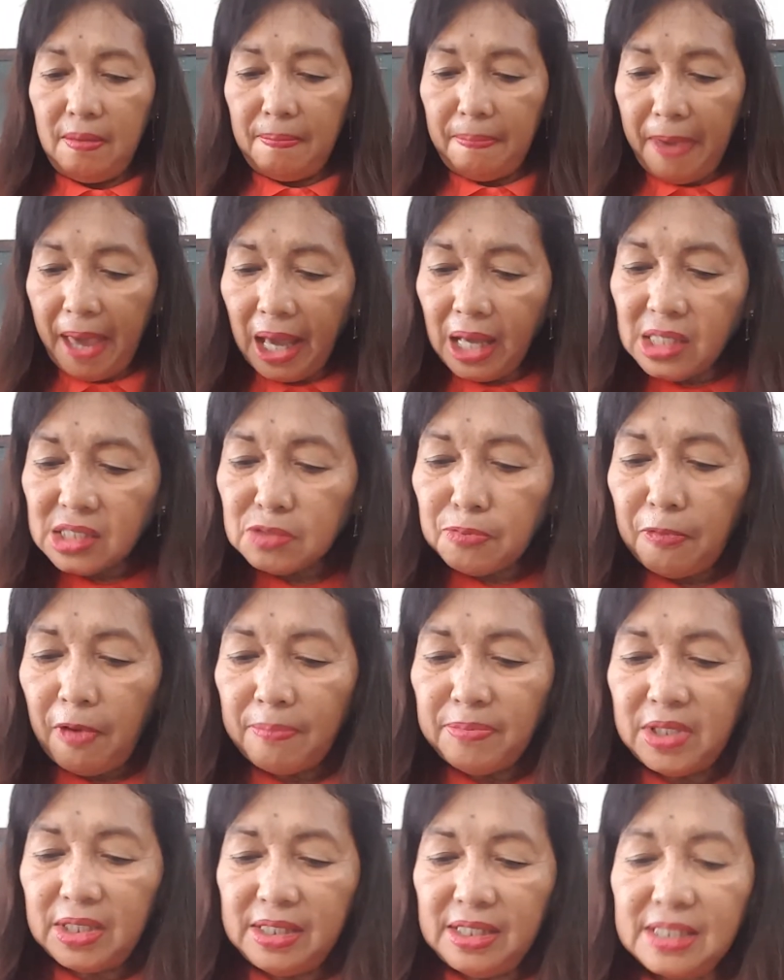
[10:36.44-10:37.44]
based
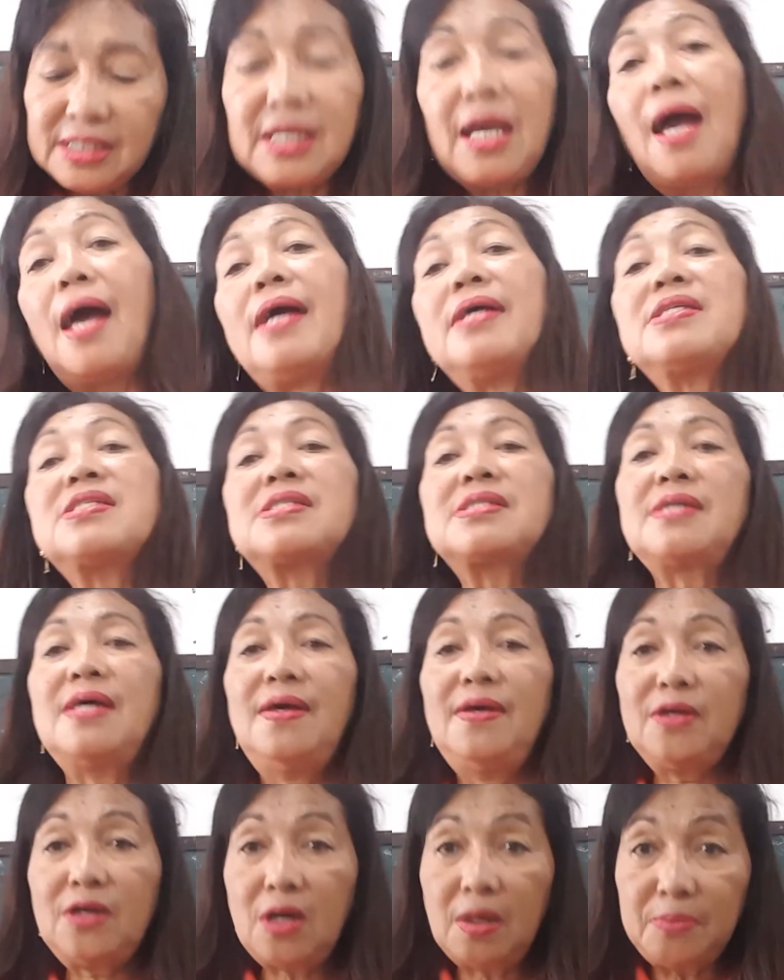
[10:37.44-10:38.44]
from the discussed
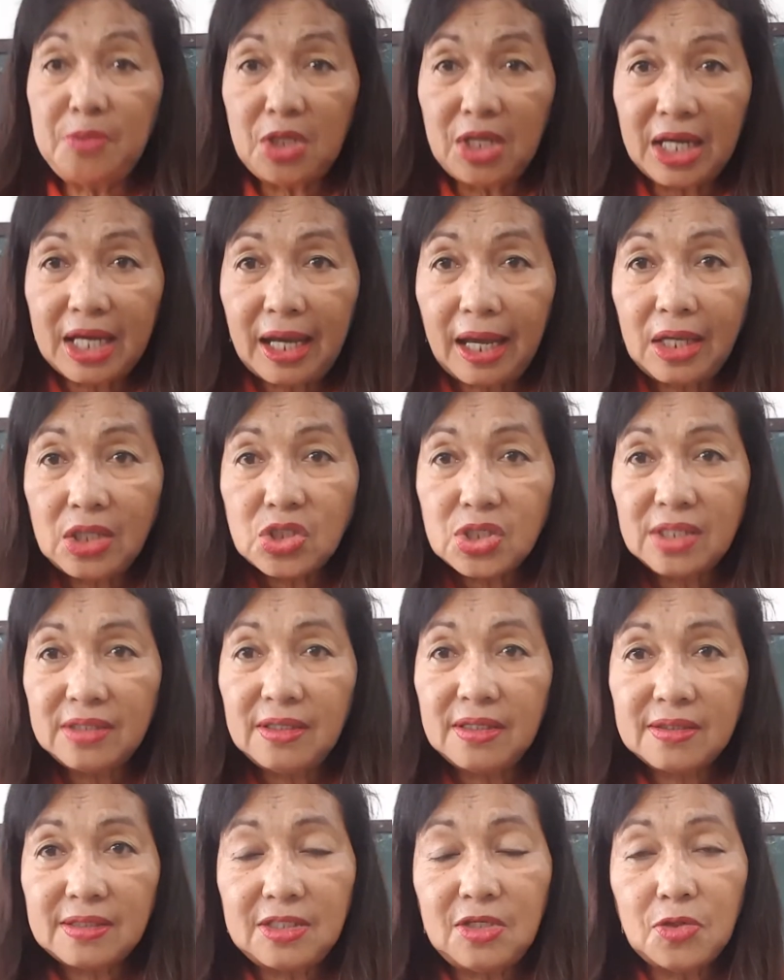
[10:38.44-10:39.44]

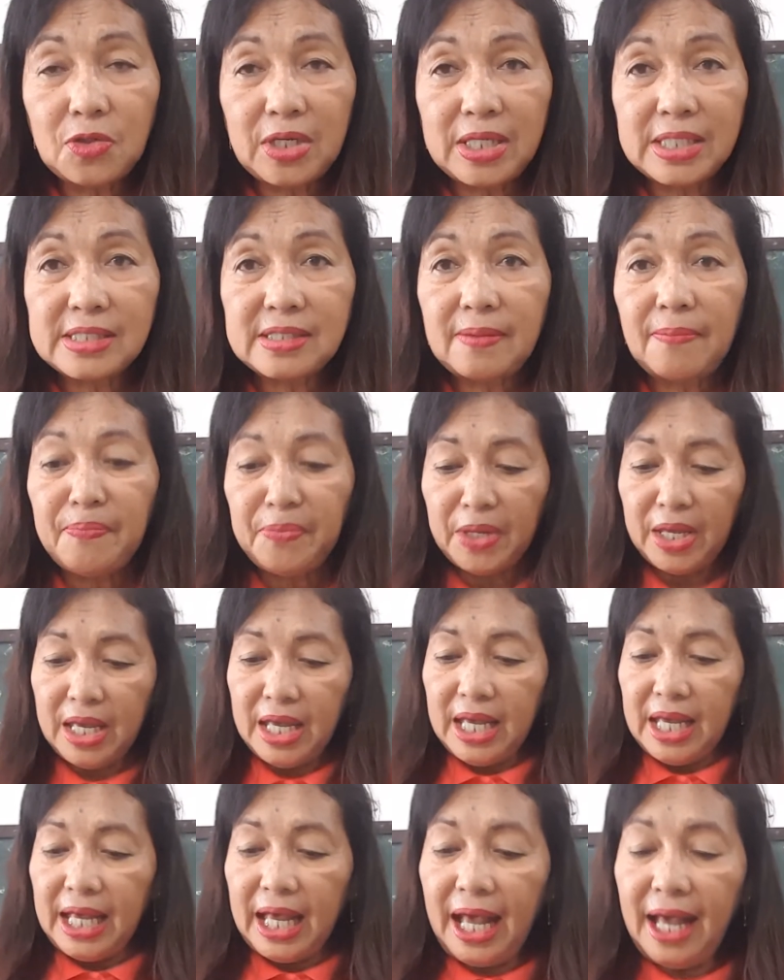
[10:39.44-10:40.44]
communication theories.
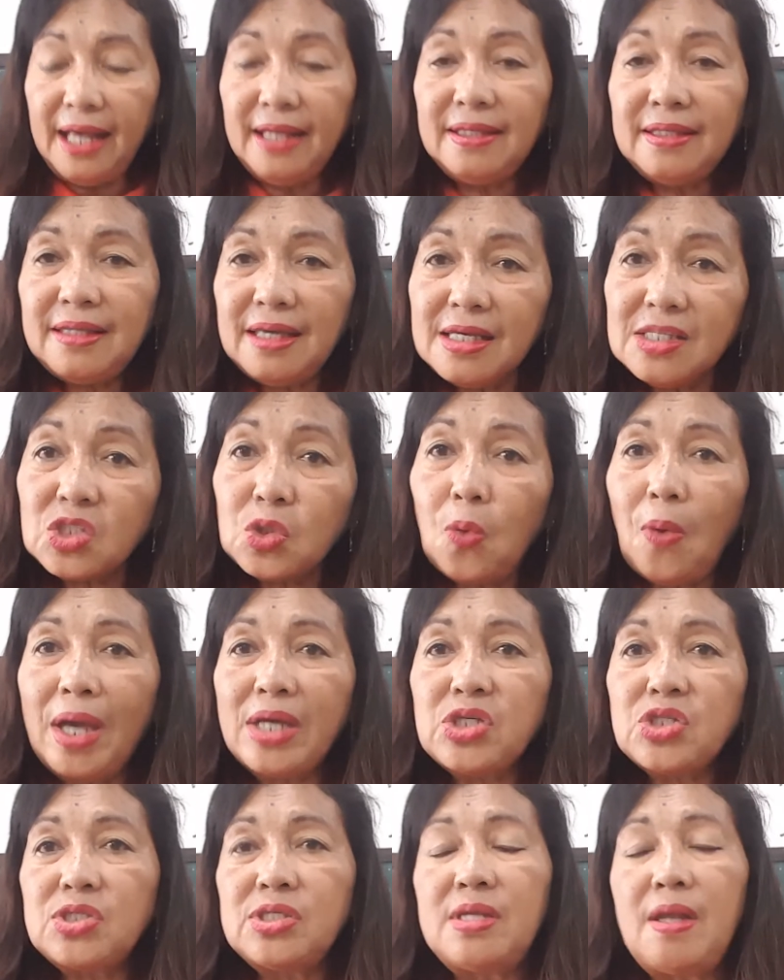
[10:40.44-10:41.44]
And this
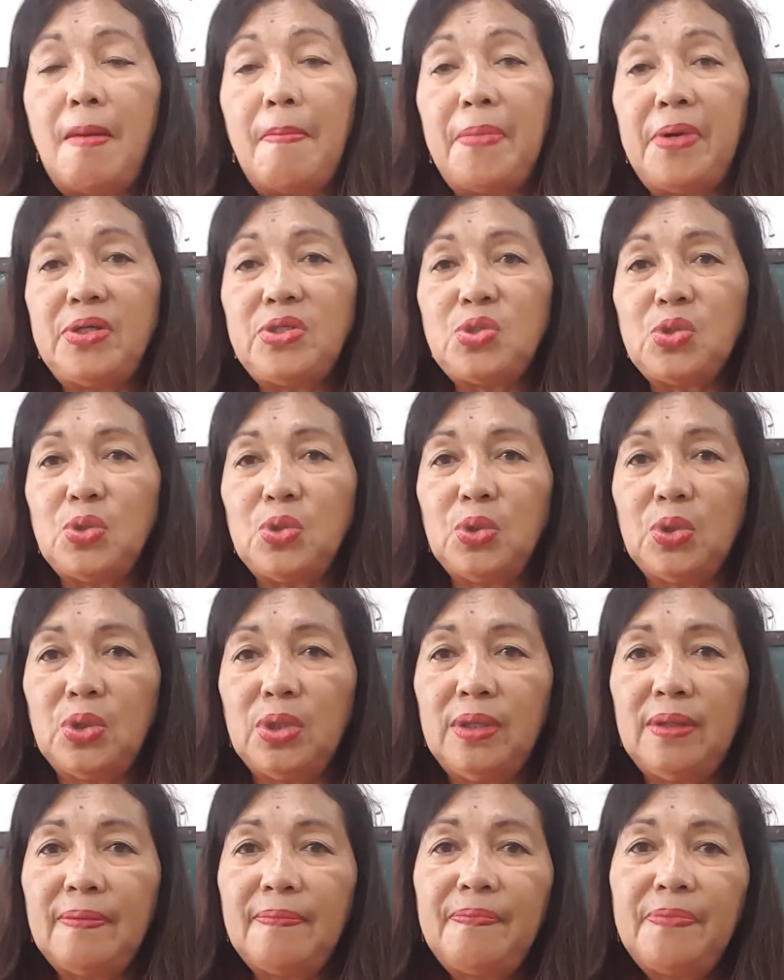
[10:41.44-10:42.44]
question number
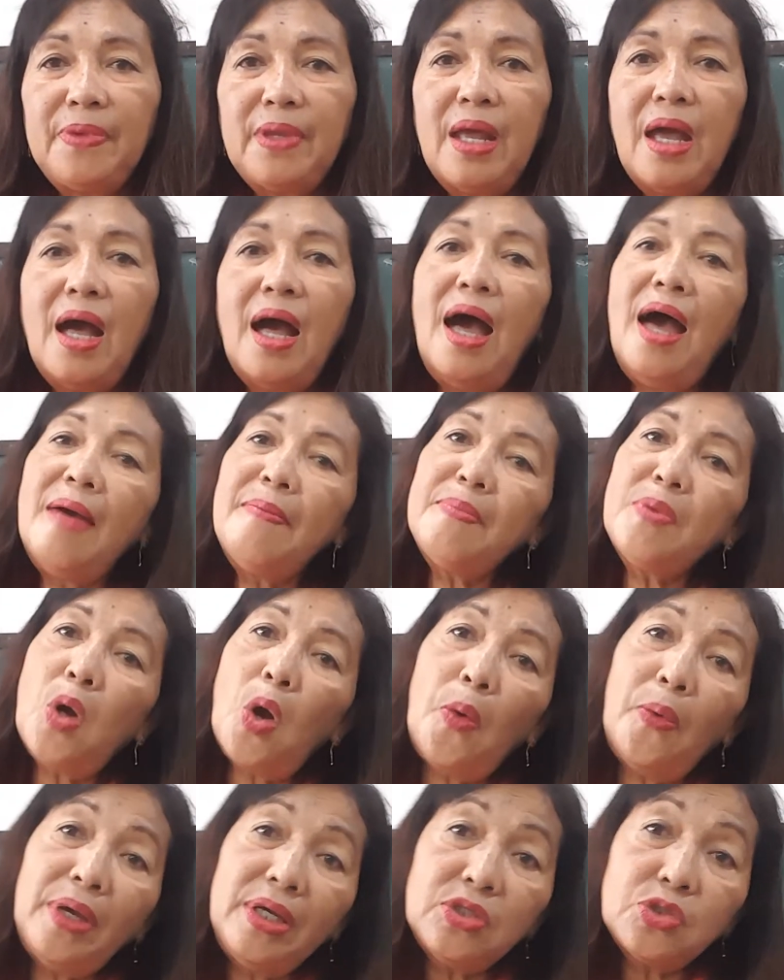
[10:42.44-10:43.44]
2, I'm
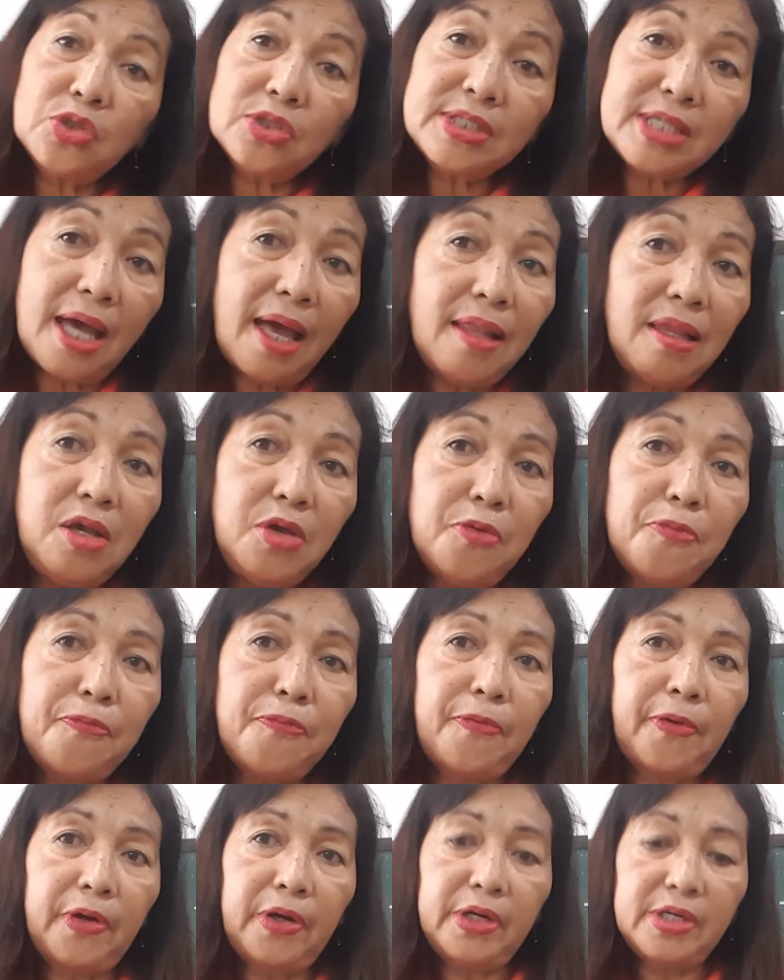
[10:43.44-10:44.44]
going to tell you
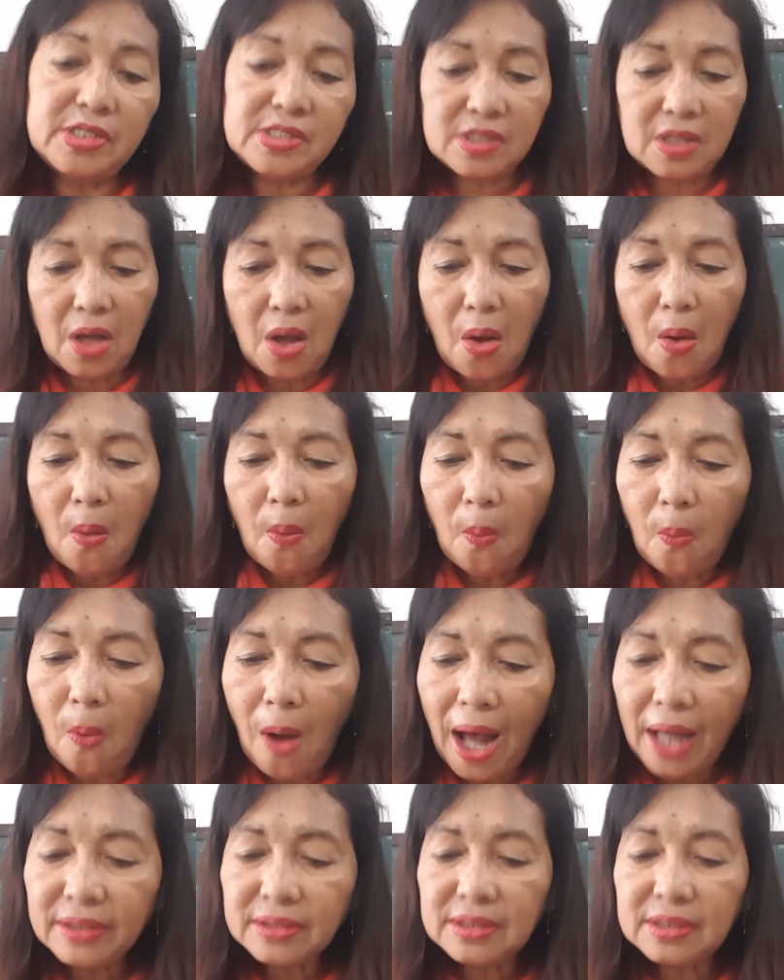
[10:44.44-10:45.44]
first
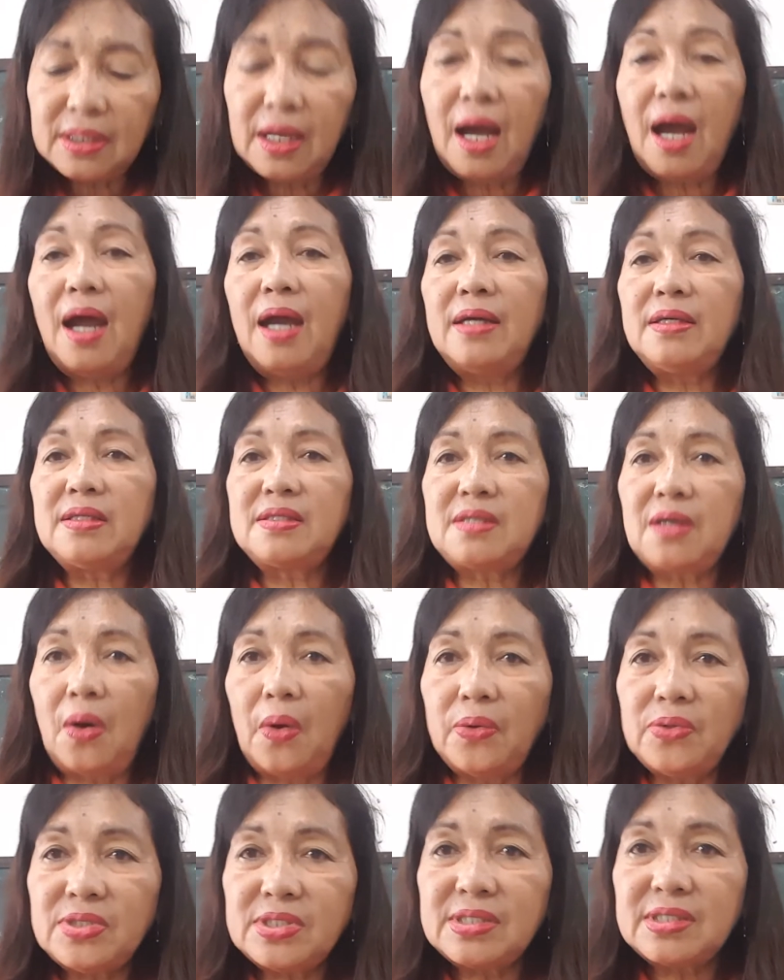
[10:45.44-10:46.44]
what are
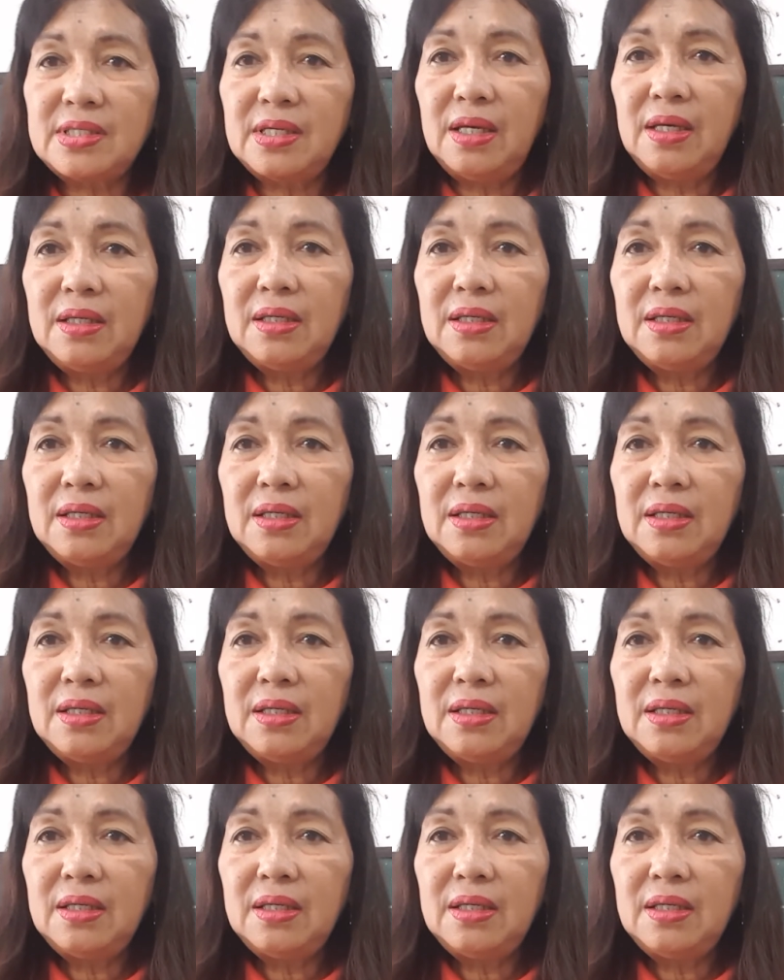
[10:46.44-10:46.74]
those